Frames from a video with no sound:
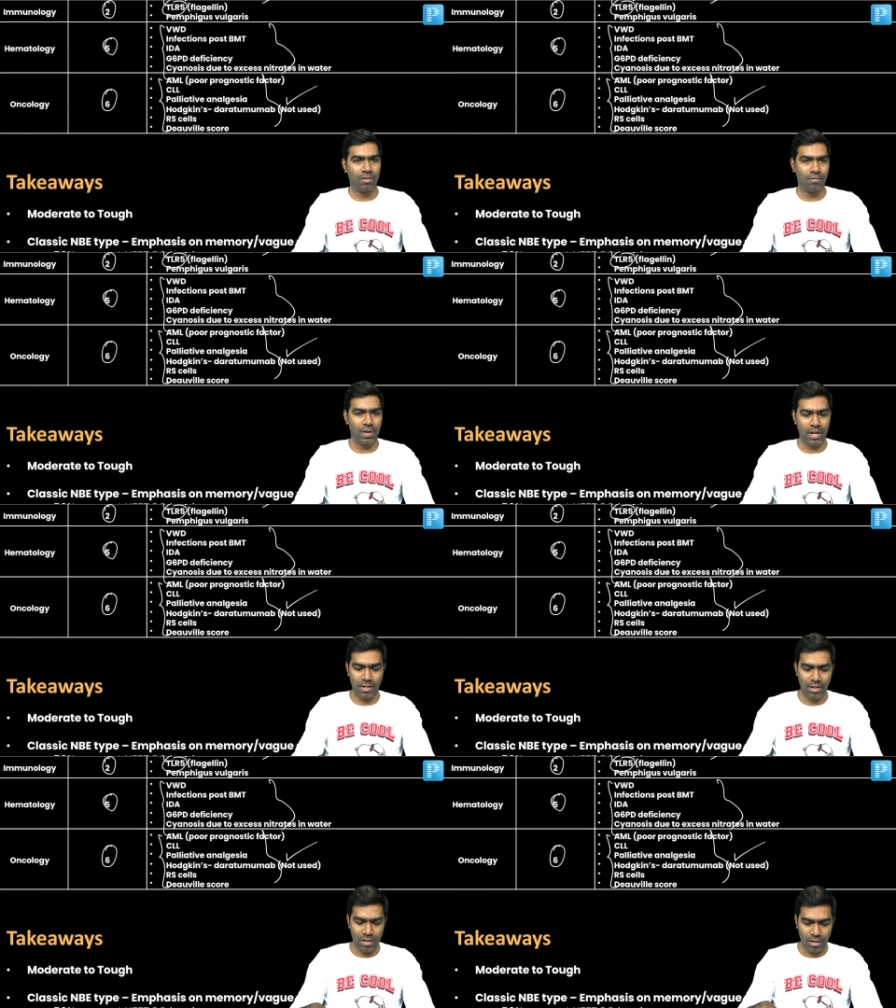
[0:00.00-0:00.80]

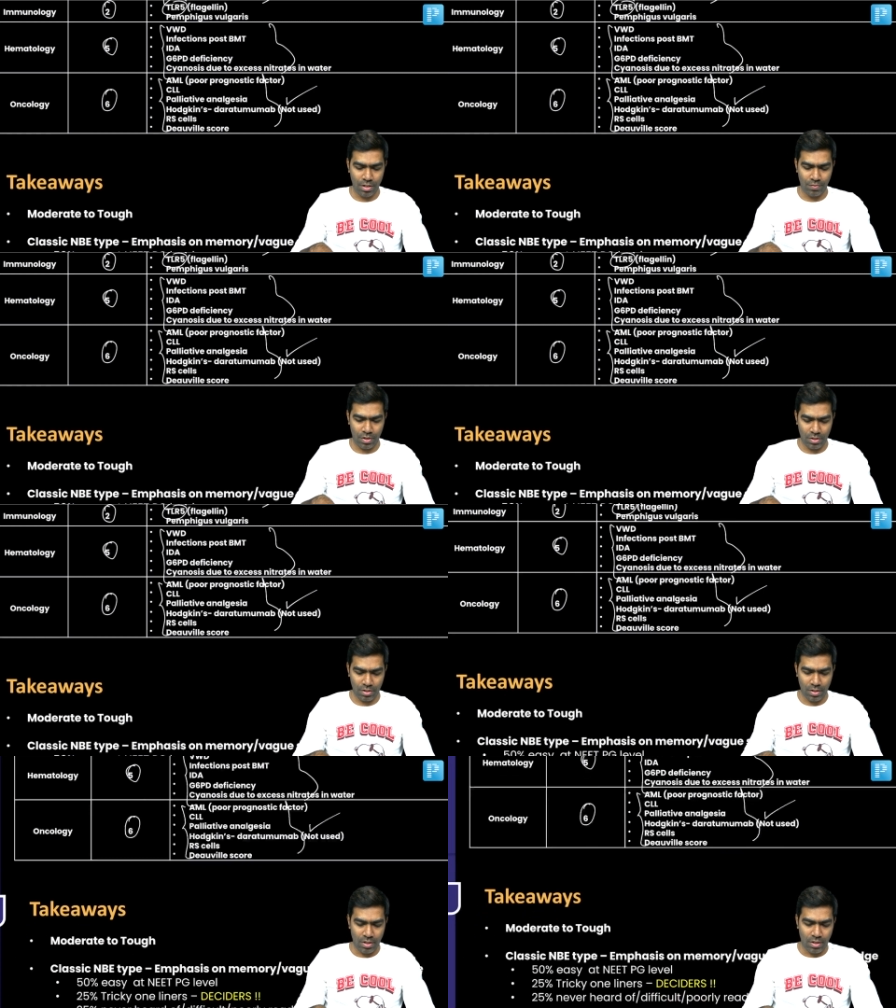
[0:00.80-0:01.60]
very different.
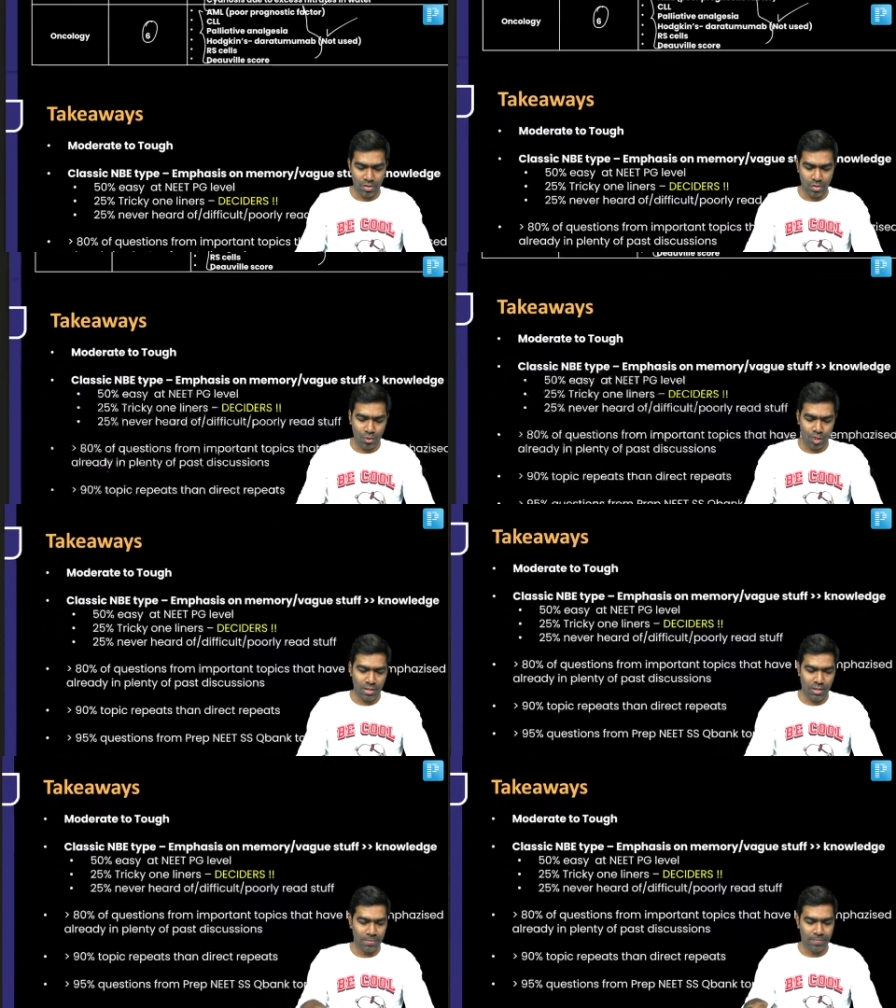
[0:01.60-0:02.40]
So what are
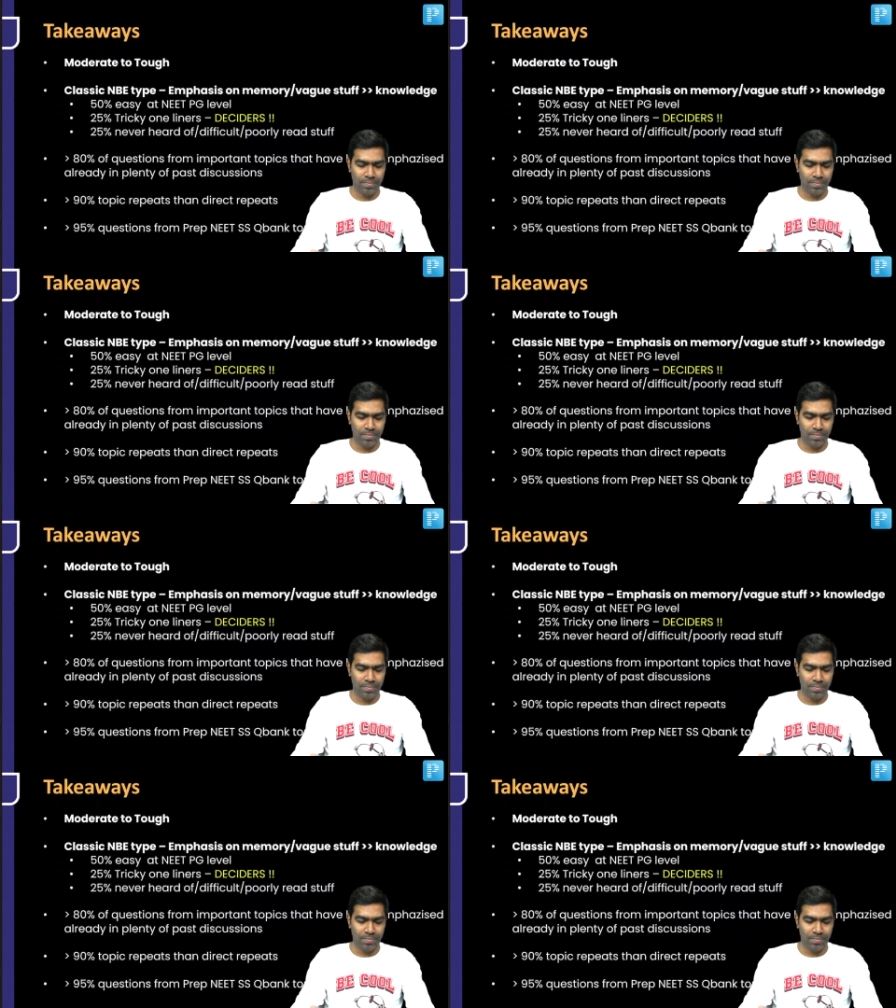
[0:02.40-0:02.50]
the